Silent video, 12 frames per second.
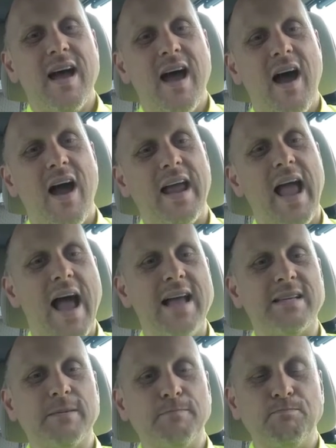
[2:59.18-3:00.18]
All right,
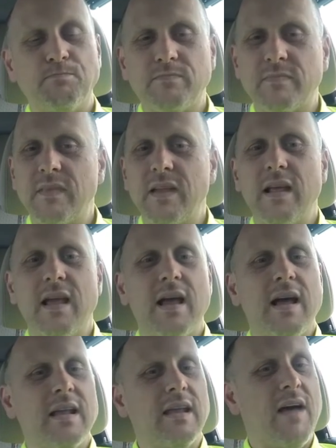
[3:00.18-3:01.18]
guys.
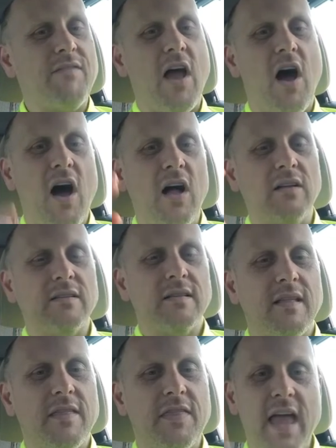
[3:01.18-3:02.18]
Love y'all.
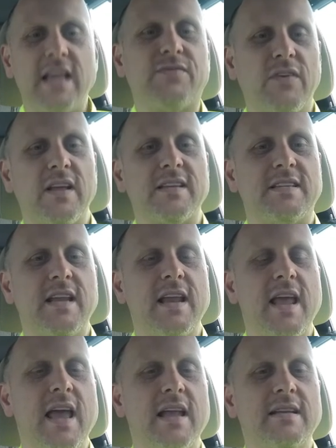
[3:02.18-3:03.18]
Thanks for listening
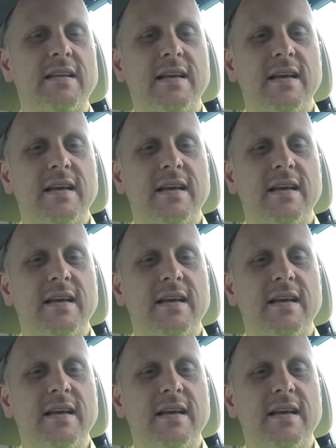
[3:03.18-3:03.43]
in.